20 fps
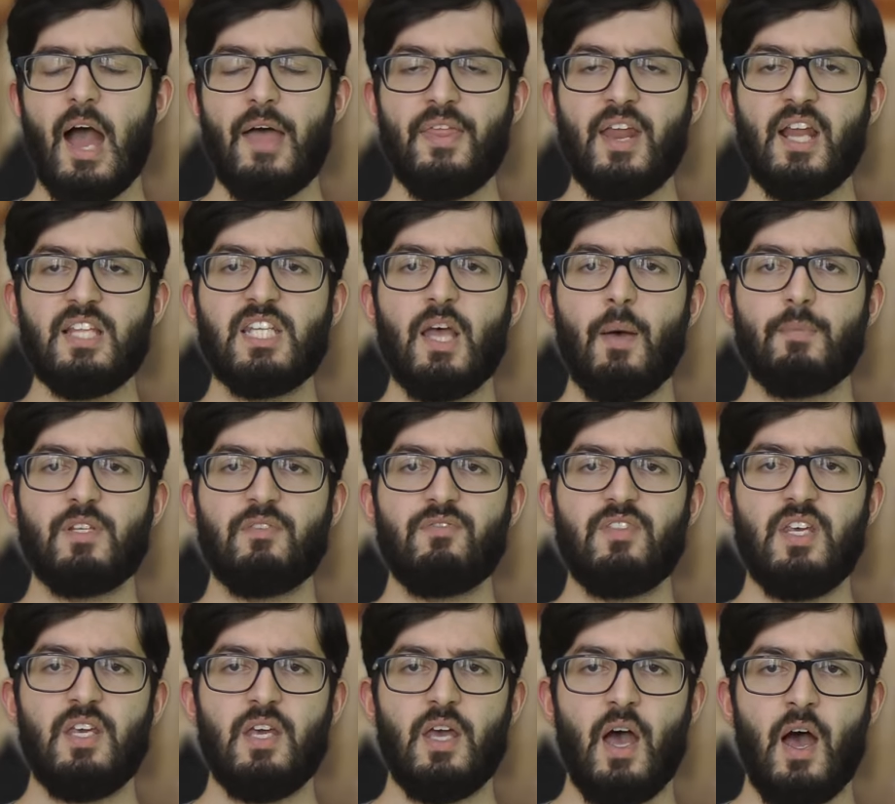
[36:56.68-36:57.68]
And then in terms
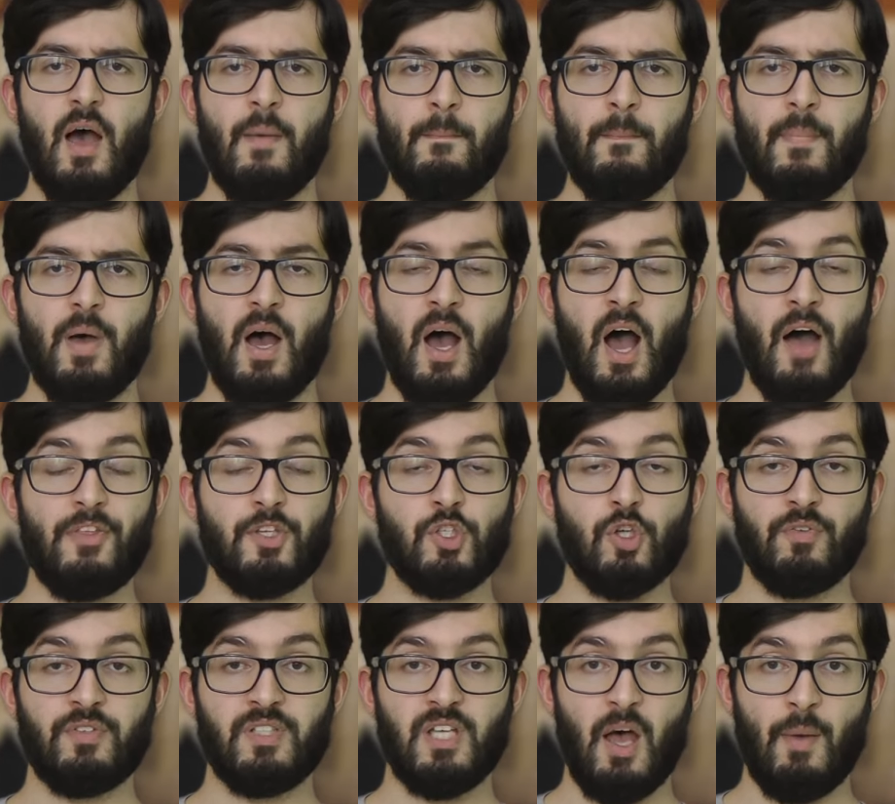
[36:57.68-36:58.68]
of the other
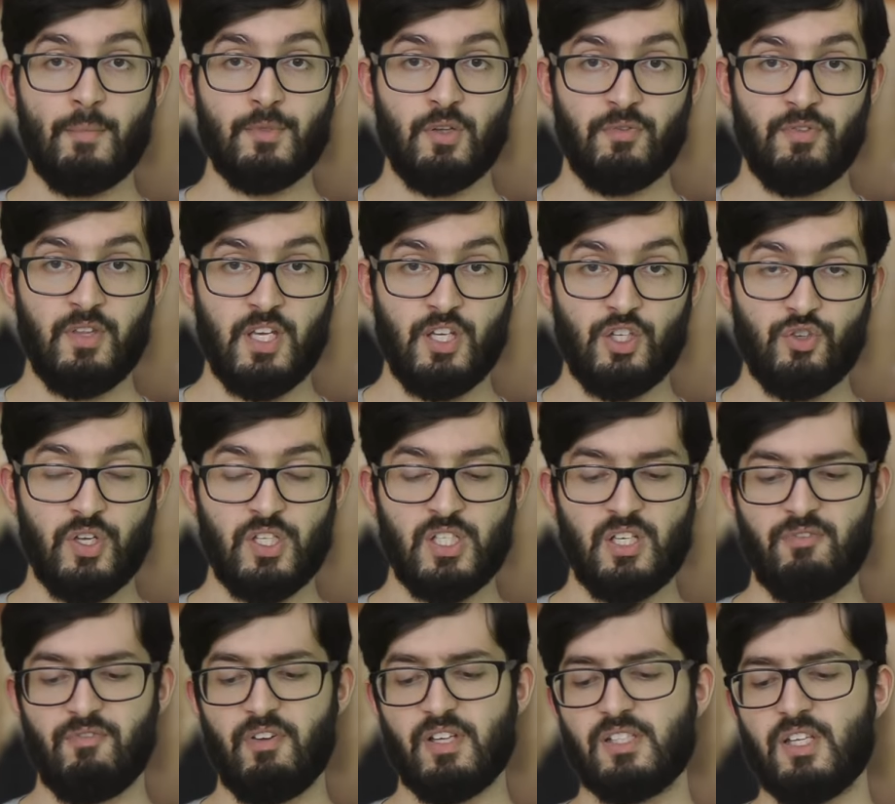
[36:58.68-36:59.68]
sort of terms of the
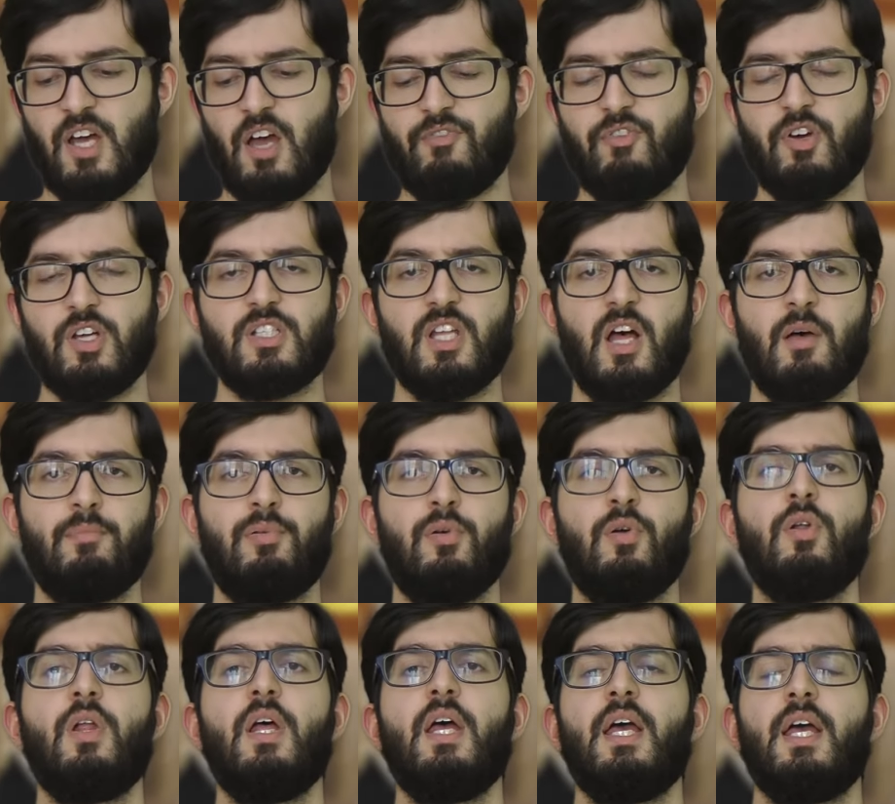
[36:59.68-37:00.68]
Treaty of Versailles, for
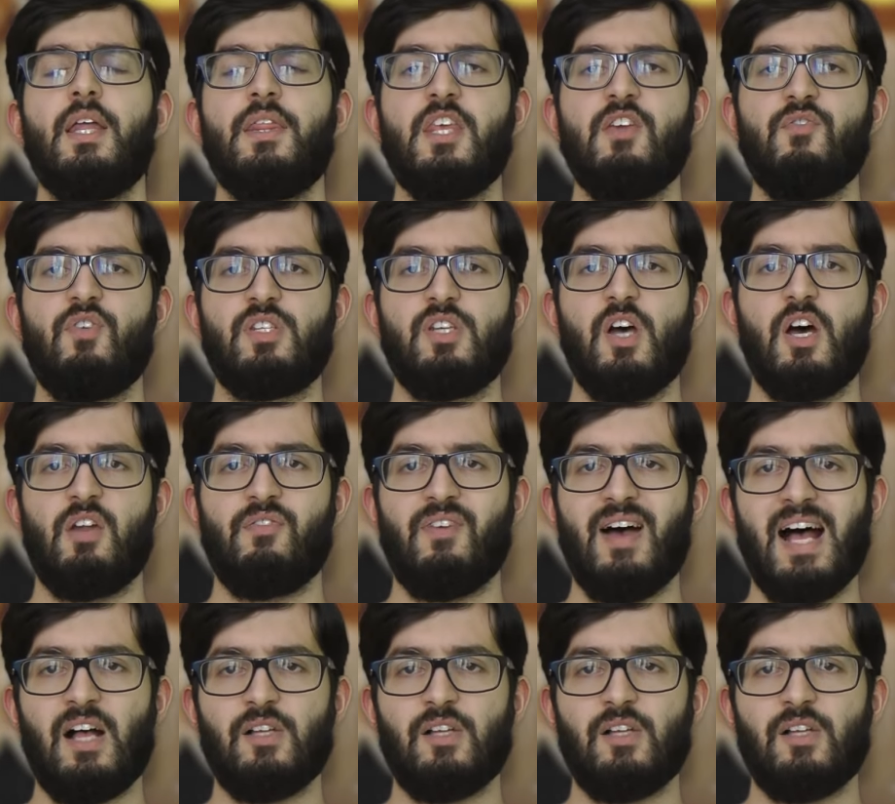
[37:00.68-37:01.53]
example, the return of